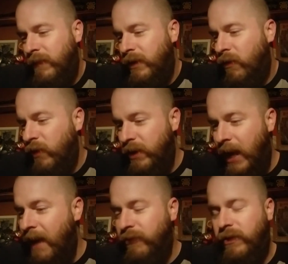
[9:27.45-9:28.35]
We
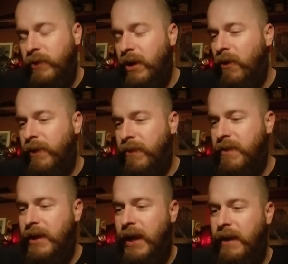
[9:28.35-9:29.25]
know that
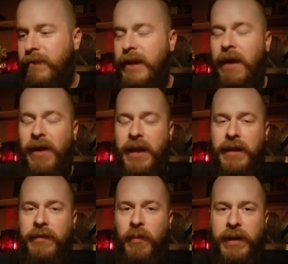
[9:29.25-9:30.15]
Theon is now
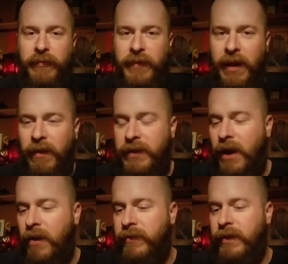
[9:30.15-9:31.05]
headed to Winterfell.
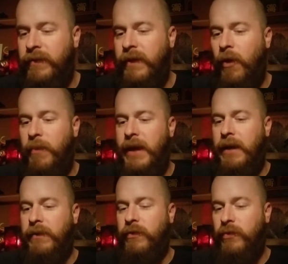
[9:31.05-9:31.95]
Yara is going to sail
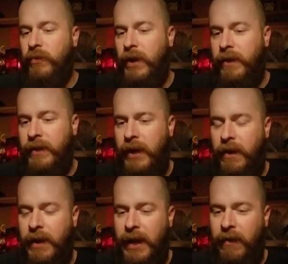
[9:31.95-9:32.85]
back to the
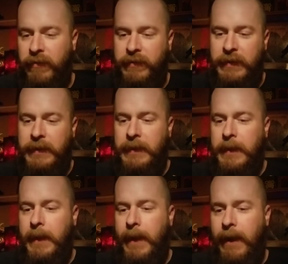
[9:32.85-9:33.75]
Iron
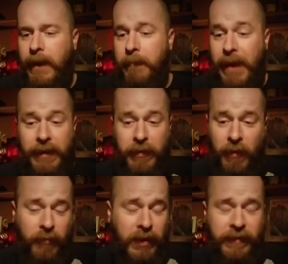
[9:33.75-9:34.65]
Isles. I don't
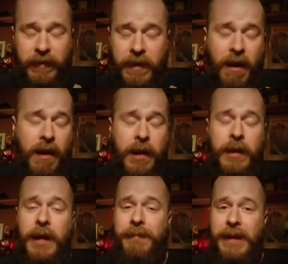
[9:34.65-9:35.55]
know if we're going to see Yara
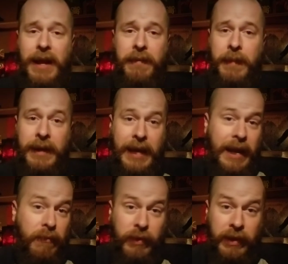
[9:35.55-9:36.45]
again. And I
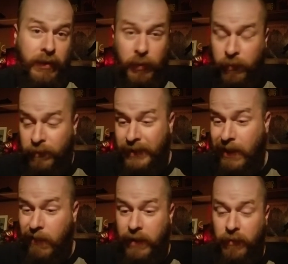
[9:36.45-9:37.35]
really don't
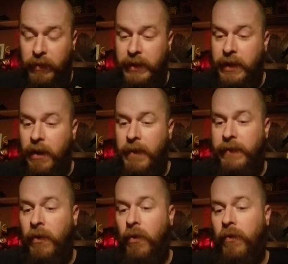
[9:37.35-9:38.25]
care. I don't really care
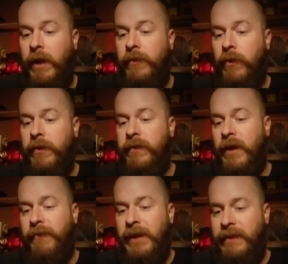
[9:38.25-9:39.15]
about the whole Greyjoy
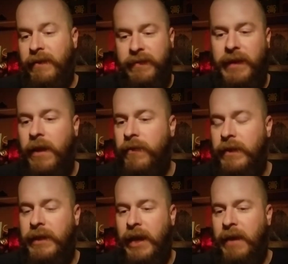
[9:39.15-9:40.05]
stuff. At this stage in
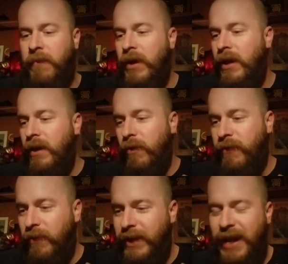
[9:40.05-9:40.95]
the game,
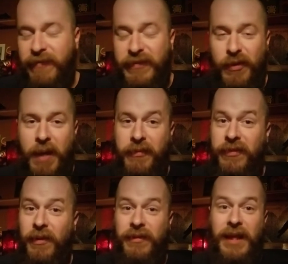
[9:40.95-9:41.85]
we've only got a few
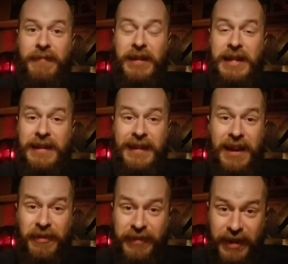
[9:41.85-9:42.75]
episodes left in the
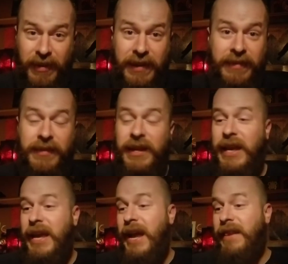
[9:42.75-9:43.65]
entire series,
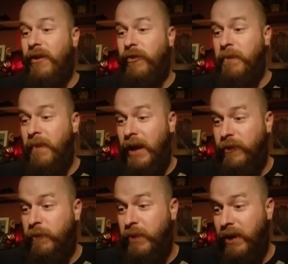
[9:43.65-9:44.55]
and there's
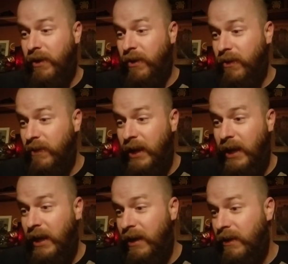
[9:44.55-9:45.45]
much
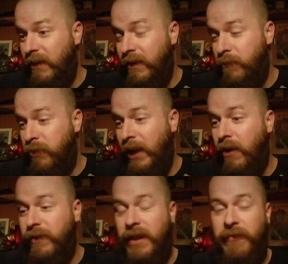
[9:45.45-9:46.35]
bigger
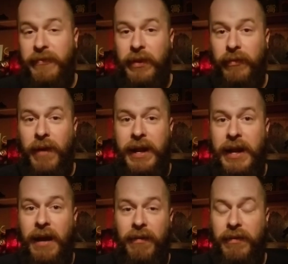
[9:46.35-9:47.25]
players on the field right
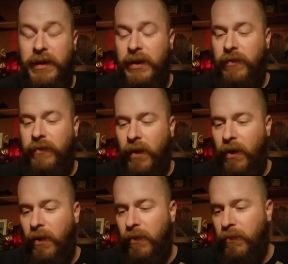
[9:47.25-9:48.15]
now.
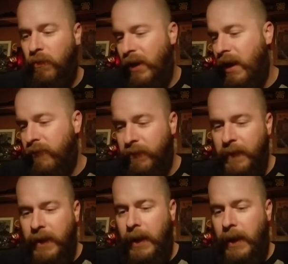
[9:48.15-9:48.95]
So, whatever.